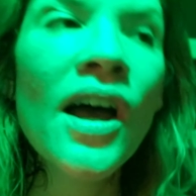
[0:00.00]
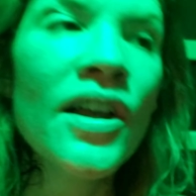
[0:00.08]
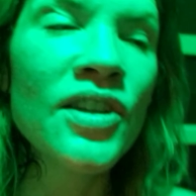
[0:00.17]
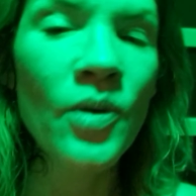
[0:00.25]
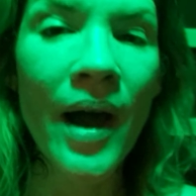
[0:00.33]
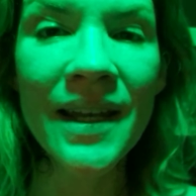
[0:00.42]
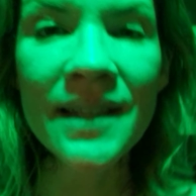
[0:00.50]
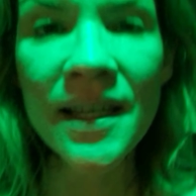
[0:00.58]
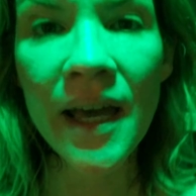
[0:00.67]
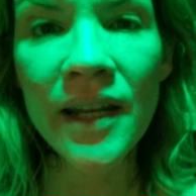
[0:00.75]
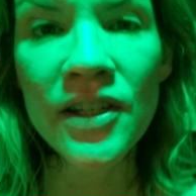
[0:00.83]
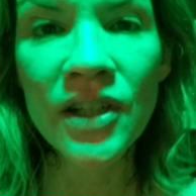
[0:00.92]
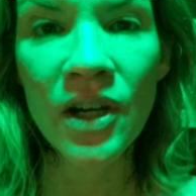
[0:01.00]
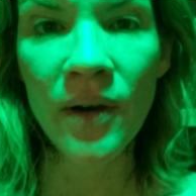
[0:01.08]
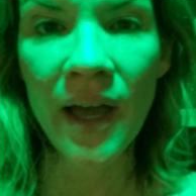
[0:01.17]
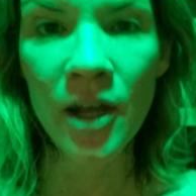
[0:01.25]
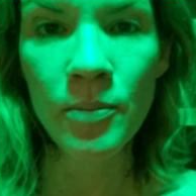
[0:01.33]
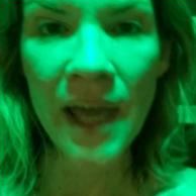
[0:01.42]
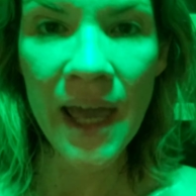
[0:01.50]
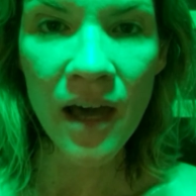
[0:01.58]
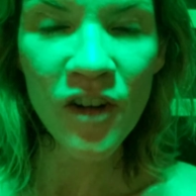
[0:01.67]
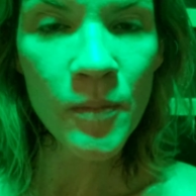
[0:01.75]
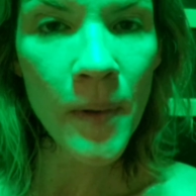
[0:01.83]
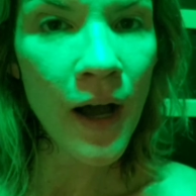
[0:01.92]
So I decided to go ahead, pay
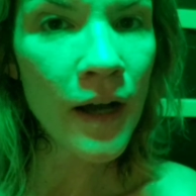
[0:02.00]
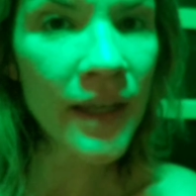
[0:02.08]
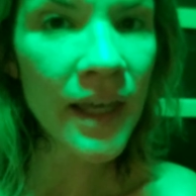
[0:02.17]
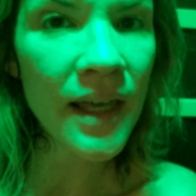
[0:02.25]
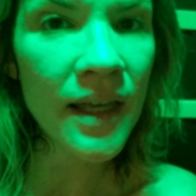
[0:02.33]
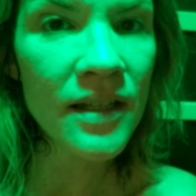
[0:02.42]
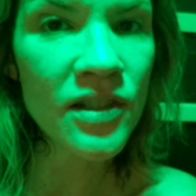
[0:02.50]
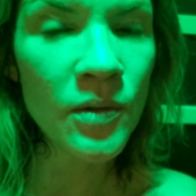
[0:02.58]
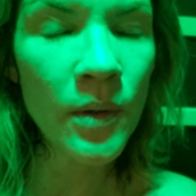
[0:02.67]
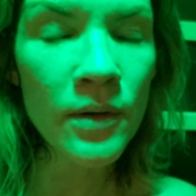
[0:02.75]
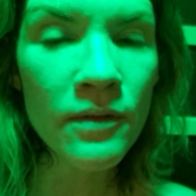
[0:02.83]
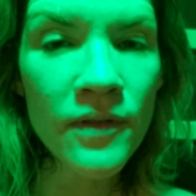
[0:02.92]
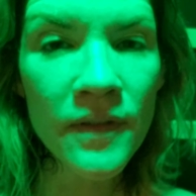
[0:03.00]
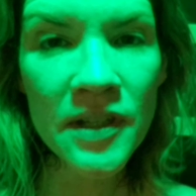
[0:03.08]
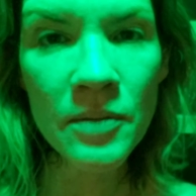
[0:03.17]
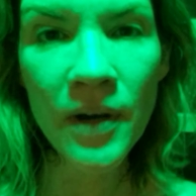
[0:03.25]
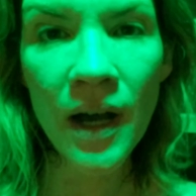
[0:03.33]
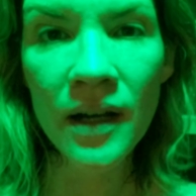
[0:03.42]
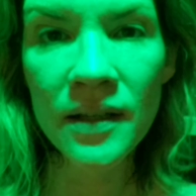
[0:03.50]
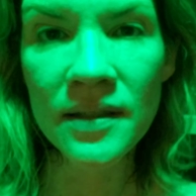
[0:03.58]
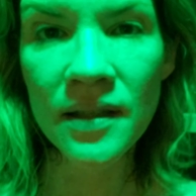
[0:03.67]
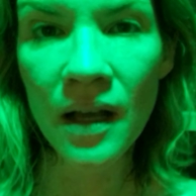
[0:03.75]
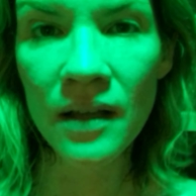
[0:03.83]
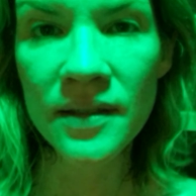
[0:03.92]
out of pocket
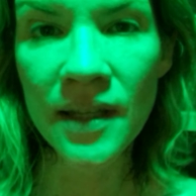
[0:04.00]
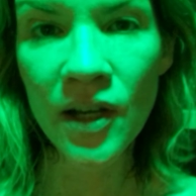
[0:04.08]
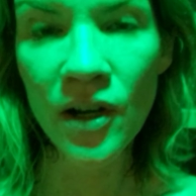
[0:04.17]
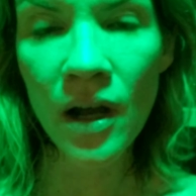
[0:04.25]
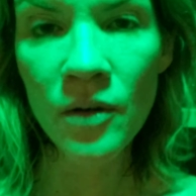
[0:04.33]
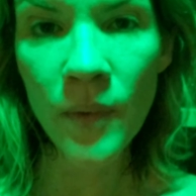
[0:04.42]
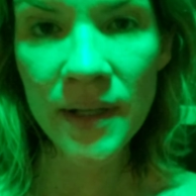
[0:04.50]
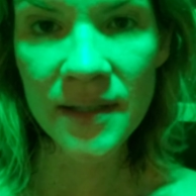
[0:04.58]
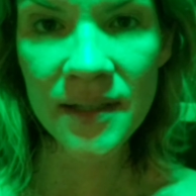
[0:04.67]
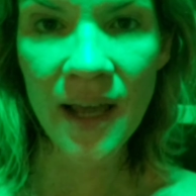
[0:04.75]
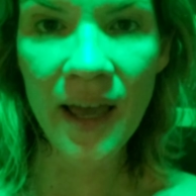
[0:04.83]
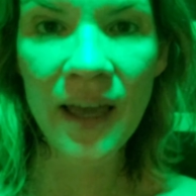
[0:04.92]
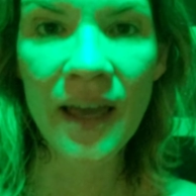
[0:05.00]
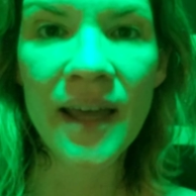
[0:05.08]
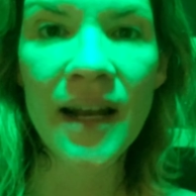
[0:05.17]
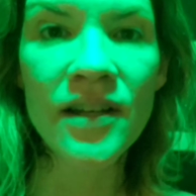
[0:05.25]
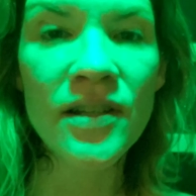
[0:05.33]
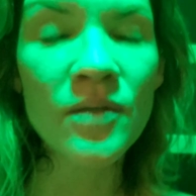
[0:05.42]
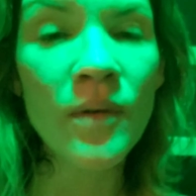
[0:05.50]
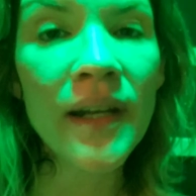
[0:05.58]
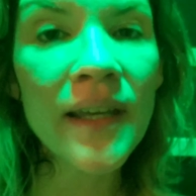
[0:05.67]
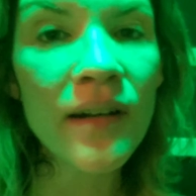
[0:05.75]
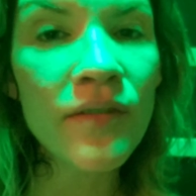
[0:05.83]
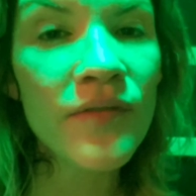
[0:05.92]
$250. I'll see her on Wednesday, and I just want
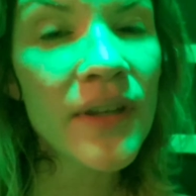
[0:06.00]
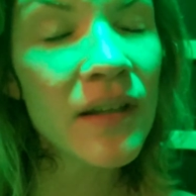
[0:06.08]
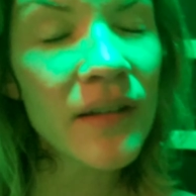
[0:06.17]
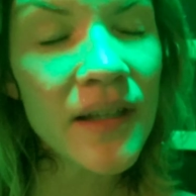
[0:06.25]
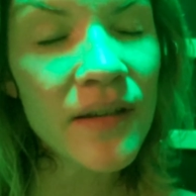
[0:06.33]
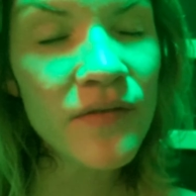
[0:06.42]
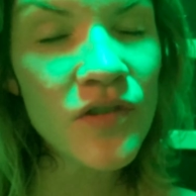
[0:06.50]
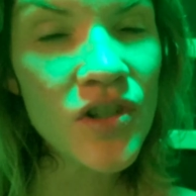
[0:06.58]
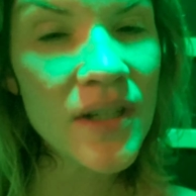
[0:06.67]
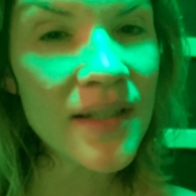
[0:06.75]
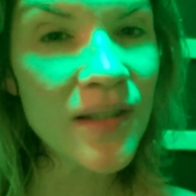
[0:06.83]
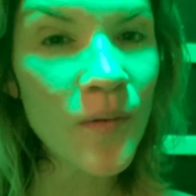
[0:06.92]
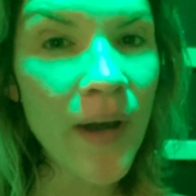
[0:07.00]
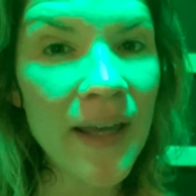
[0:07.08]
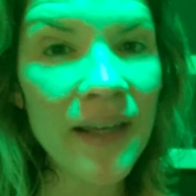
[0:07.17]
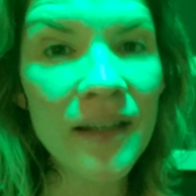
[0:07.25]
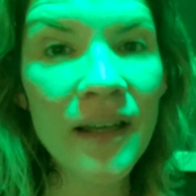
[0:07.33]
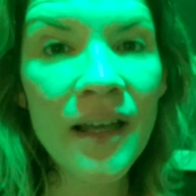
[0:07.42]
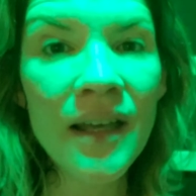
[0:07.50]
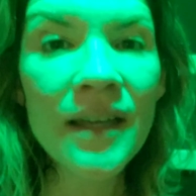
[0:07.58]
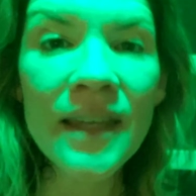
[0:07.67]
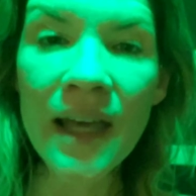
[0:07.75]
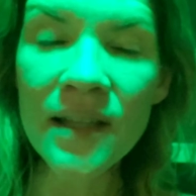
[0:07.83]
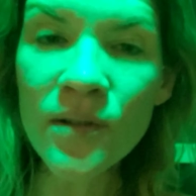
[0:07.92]
to get a feel if she's the right
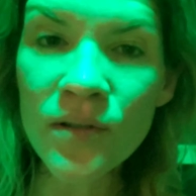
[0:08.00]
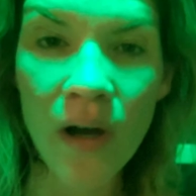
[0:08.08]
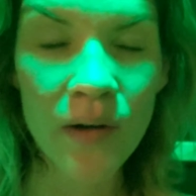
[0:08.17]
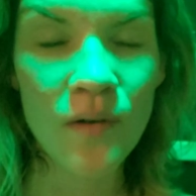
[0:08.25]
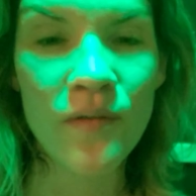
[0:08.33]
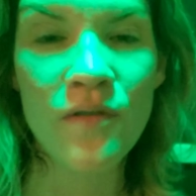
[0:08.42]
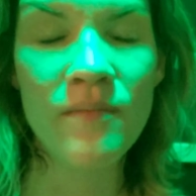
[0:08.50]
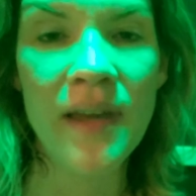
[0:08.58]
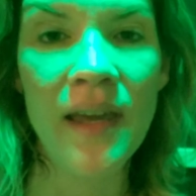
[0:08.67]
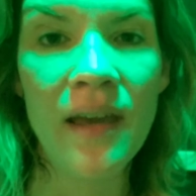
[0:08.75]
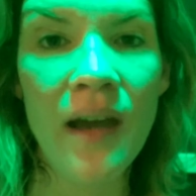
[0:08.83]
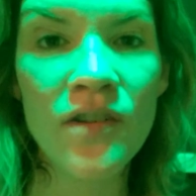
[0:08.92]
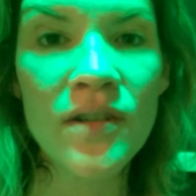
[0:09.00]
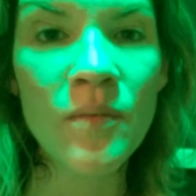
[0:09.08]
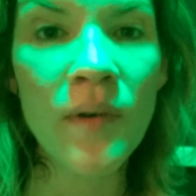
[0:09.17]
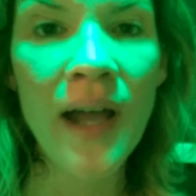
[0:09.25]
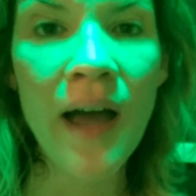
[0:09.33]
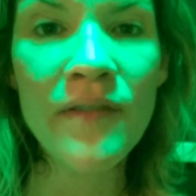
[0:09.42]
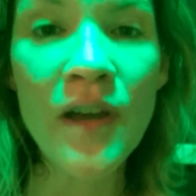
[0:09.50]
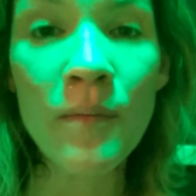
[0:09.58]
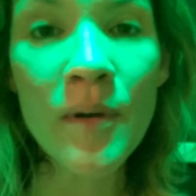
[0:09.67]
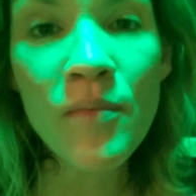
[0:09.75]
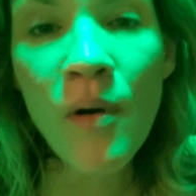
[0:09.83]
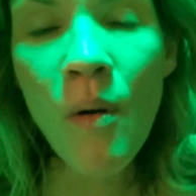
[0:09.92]
cancer doctor for me. I just want to have that
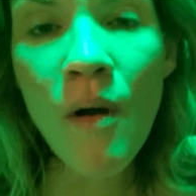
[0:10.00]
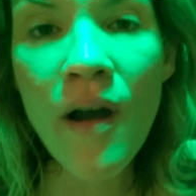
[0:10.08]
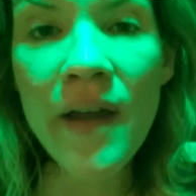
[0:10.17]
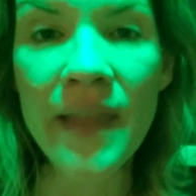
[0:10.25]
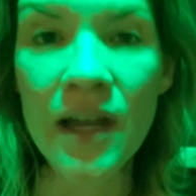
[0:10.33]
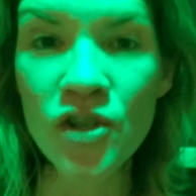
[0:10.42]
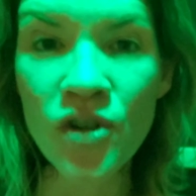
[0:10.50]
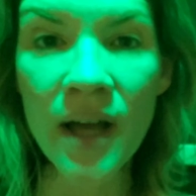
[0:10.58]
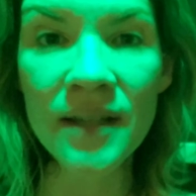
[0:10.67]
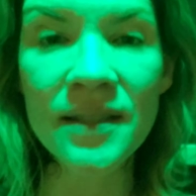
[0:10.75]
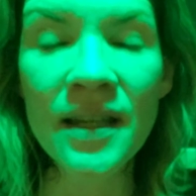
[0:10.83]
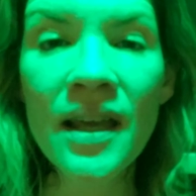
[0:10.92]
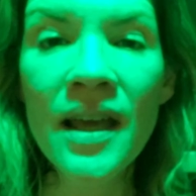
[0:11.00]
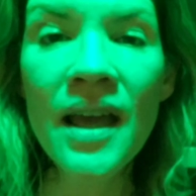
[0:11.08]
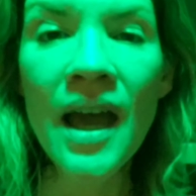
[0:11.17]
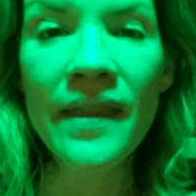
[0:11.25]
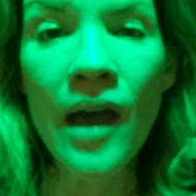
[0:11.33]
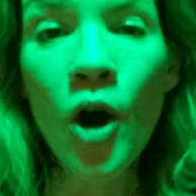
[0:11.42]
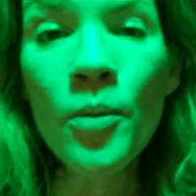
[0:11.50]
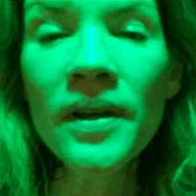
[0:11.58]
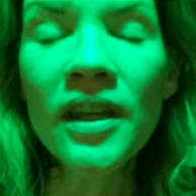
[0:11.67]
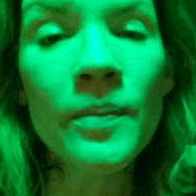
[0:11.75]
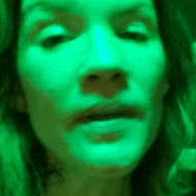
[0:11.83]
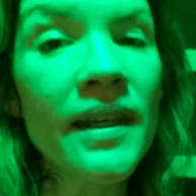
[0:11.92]
rapport and that trust and that
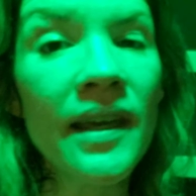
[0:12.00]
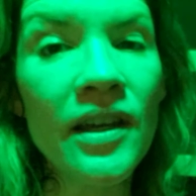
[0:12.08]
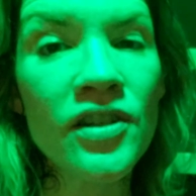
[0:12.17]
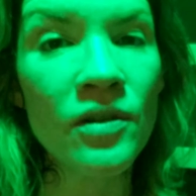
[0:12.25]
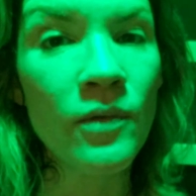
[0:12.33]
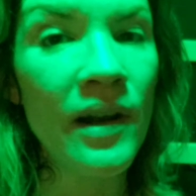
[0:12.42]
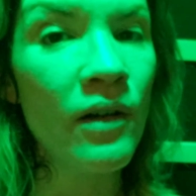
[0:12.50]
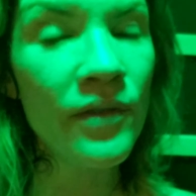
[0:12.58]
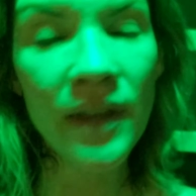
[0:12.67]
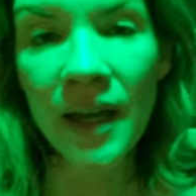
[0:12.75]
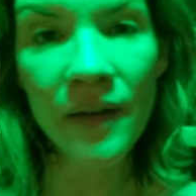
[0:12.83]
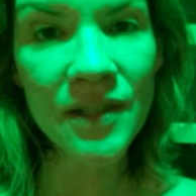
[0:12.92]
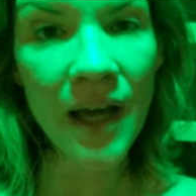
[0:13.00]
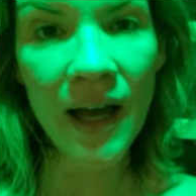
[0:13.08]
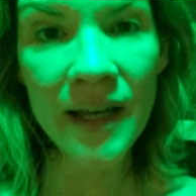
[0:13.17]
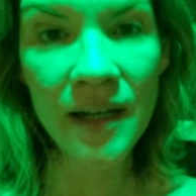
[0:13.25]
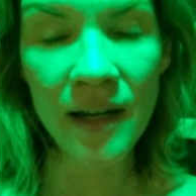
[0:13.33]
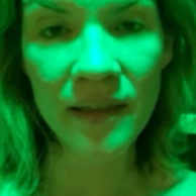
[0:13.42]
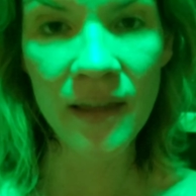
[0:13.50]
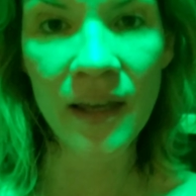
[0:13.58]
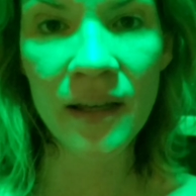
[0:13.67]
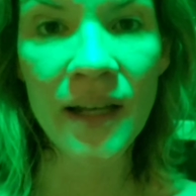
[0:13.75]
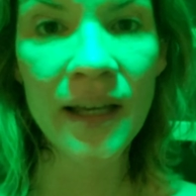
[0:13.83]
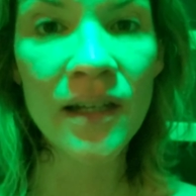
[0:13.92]
open communication where I don't feel like I have to hide
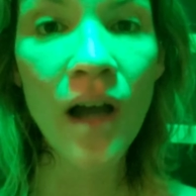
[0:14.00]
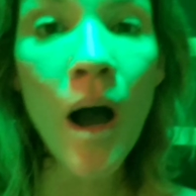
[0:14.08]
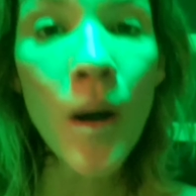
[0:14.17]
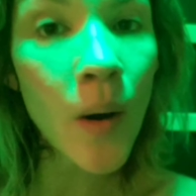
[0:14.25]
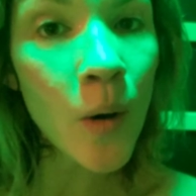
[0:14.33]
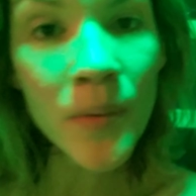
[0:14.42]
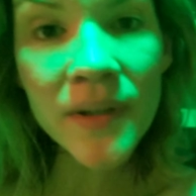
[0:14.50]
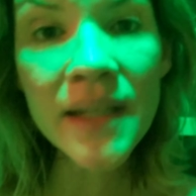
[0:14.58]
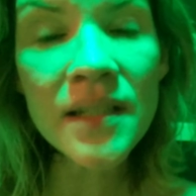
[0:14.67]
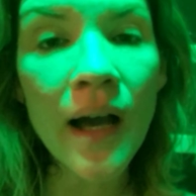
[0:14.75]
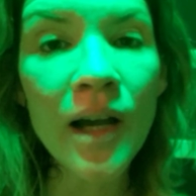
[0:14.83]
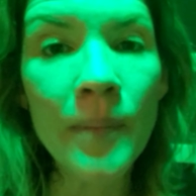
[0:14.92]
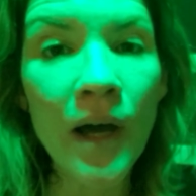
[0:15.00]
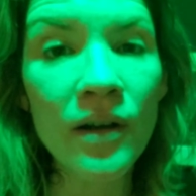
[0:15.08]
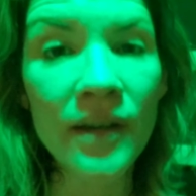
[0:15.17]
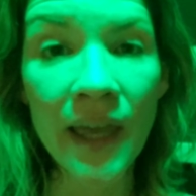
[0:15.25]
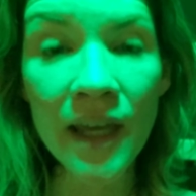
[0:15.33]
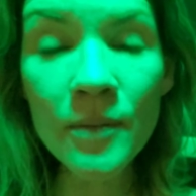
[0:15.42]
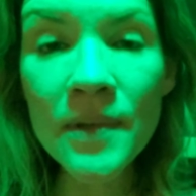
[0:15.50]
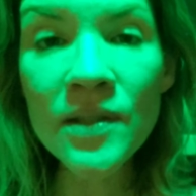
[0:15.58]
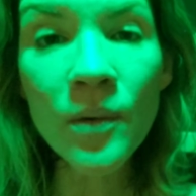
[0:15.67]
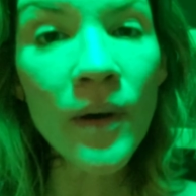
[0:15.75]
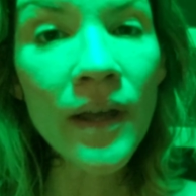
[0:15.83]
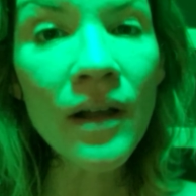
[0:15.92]
anything, and I can openly talk about
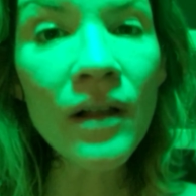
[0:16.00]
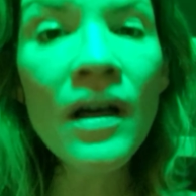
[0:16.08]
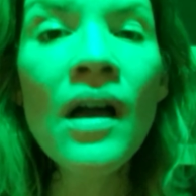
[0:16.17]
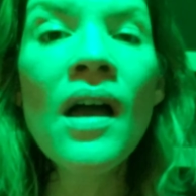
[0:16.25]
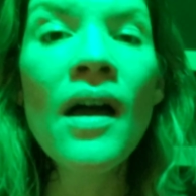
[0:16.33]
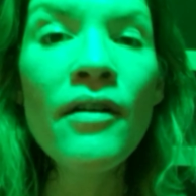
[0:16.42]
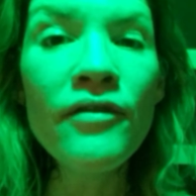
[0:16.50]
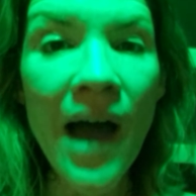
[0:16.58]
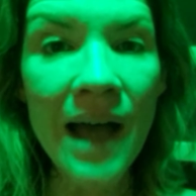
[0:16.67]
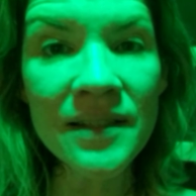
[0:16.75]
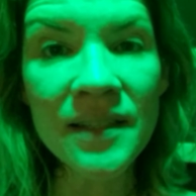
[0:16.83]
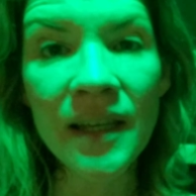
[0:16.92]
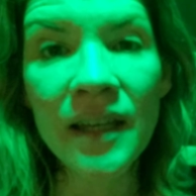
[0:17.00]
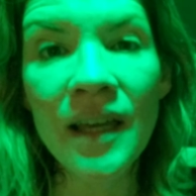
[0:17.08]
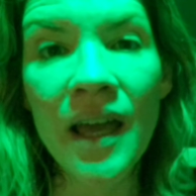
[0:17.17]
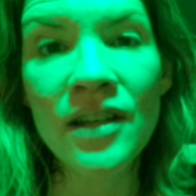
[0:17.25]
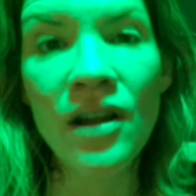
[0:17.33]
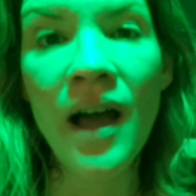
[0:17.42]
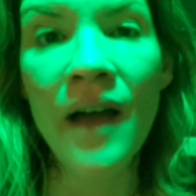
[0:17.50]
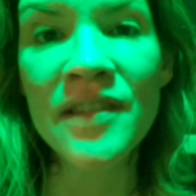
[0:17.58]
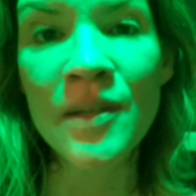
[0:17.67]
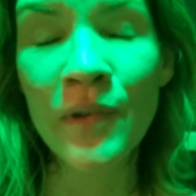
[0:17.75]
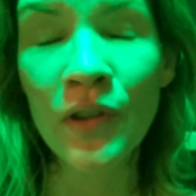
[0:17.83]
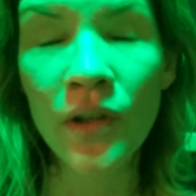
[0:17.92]
cannabis oil, fasting, and not have
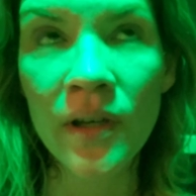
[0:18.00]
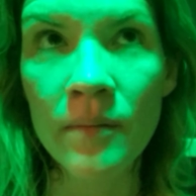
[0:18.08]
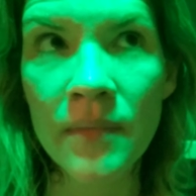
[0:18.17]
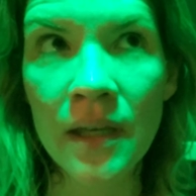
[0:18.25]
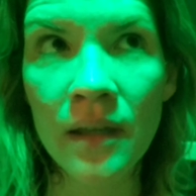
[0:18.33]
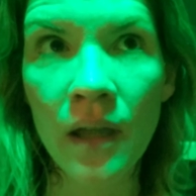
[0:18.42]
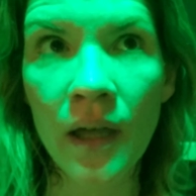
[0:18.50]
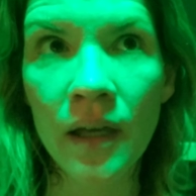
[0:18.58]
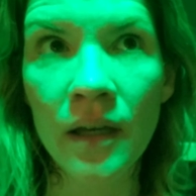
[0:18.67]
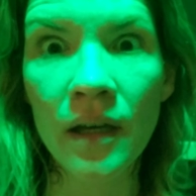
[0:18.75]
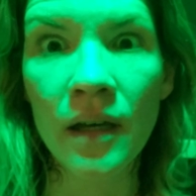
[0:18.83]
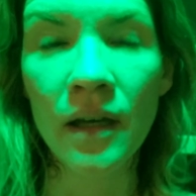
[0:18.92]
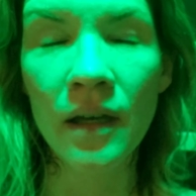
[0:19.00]
someone look at me like,